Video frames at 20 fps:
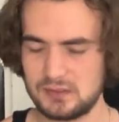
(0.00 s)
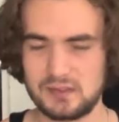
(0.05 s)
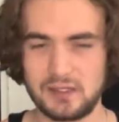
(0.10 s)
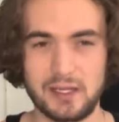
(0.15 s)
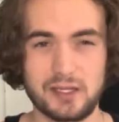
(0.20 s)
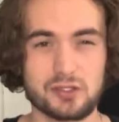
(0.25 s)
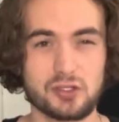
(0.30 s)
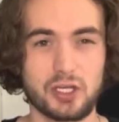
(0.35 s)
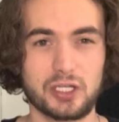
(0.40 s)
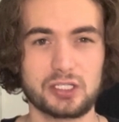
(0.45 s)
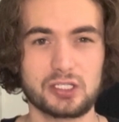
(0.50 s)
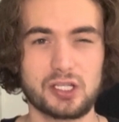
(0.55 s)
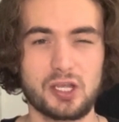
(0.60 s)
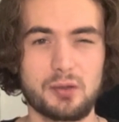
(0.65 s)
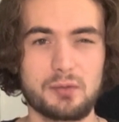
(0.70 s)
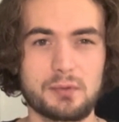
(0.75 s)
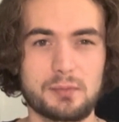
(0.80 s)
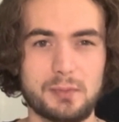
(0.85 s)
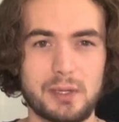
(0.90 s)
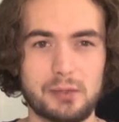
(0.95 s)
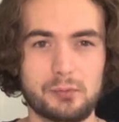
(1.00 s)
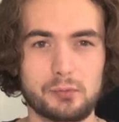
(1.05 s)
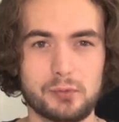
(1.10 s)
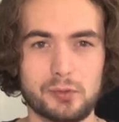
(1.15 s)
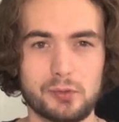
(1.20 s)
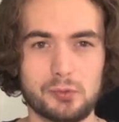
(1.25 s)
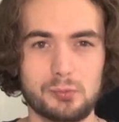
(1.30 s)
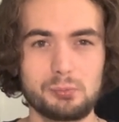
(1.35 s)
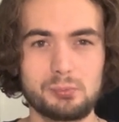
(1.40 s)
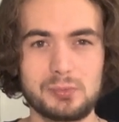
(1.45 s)
guy tried to come in my
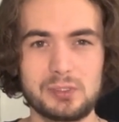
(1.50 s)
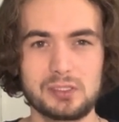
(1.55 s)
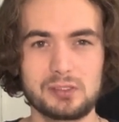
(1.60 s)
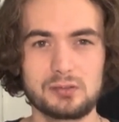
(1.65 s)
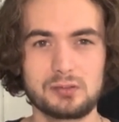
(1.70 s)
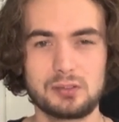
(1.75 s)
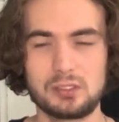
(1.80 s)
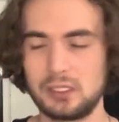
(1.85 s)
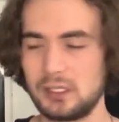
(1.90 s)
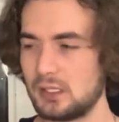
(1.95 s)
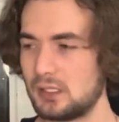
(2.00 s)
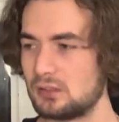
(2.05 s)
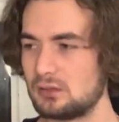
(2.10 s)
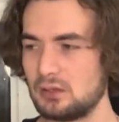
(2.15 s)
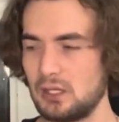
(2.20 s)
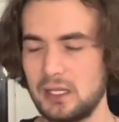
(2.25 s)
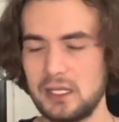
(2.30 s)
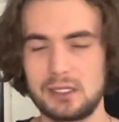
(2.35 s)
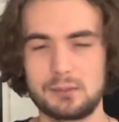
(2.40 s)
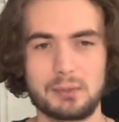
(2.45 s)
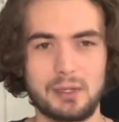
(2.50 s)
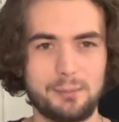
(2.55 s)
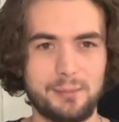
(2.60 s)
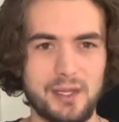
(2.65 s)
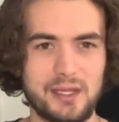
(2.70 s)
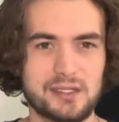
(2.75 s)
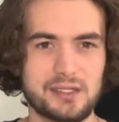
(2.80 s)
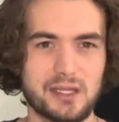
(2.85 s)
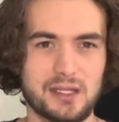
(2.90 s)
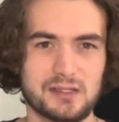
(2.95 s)
room and lay in my
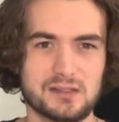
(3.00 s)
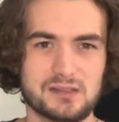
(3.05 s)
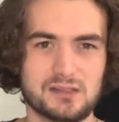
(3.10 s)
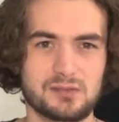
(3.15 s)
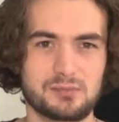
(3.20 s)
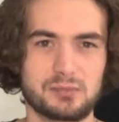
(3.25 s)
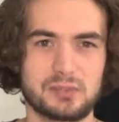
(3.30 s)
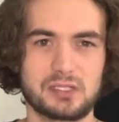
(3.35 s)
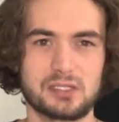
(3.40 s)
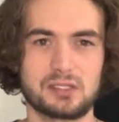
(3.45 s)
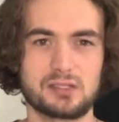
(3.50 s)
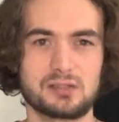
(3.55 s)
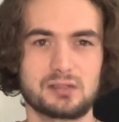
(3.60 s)
bed next to me.